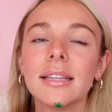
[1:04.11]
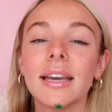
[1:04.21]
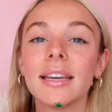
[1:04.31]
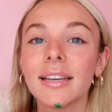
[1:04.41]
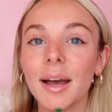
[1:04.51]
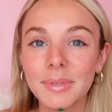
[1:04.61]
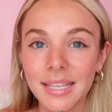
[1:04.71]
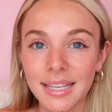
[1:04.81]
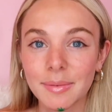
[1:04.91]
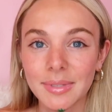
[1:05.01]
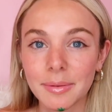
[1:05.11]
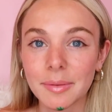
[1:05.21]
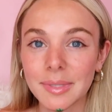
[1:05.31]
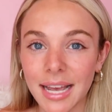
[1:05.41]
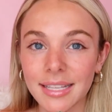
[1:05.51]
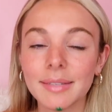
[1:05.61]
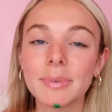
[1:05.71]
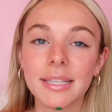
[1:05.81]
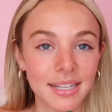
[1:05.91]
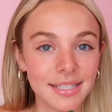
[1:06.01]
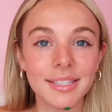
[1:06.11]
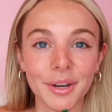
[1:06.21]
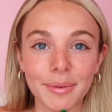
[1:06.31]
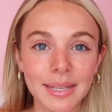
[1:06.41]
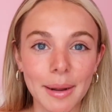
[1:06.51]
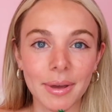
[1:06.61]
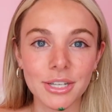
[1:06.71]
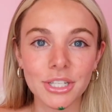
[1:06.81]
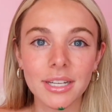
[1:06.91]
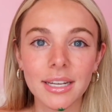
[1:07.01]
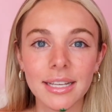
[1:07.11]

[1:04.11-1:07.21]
like obsessed, obsessed, obsessed, besides the serums that I mentioned,